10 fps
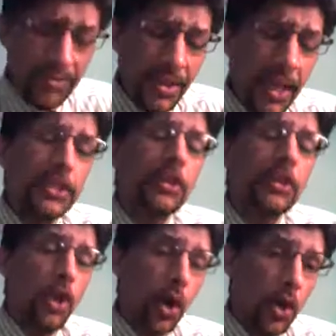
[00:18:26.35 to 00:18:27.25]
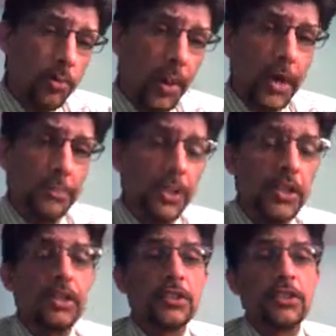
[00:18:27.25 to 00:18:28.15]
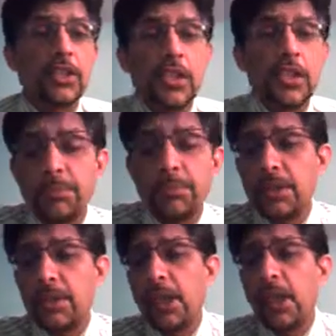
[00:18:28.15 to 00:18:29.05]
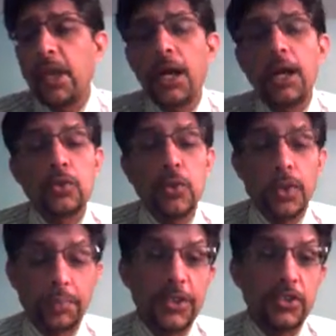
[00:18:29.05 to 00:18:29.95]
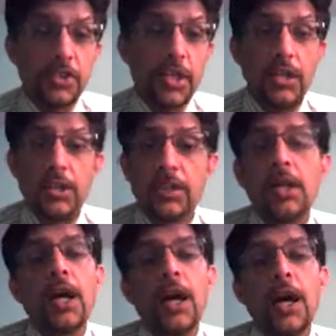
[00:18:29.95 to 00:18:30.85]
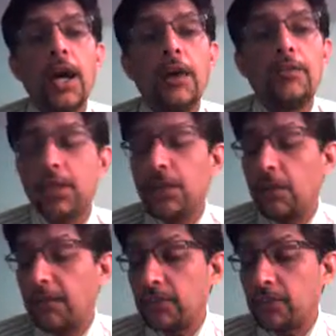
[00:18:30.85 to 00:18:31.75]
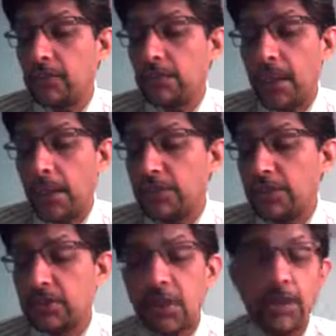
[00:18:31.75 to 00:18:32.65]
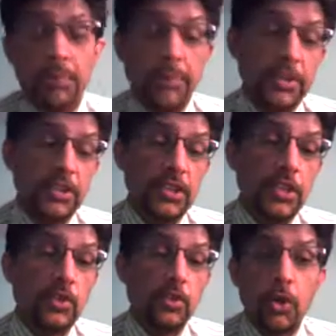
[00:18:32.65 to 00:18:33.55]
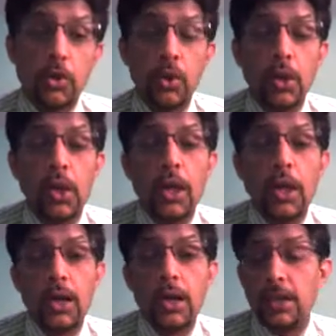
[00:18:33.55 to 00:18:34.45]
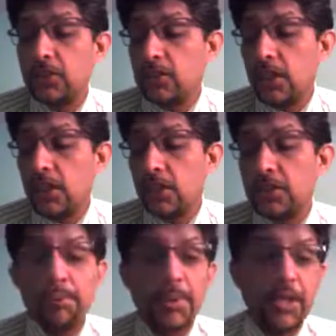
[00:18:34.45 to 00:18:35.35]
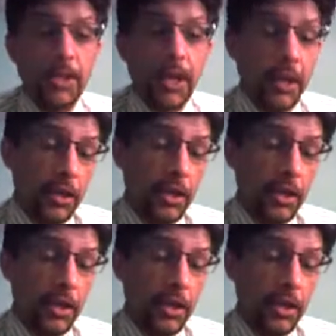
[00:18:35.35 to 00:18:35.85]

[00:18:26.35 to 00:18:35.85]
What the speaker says: and that was long back, but he has come here to admit his guilt. Well, dear fans and subscribers, as I said, tomorrow it's a big day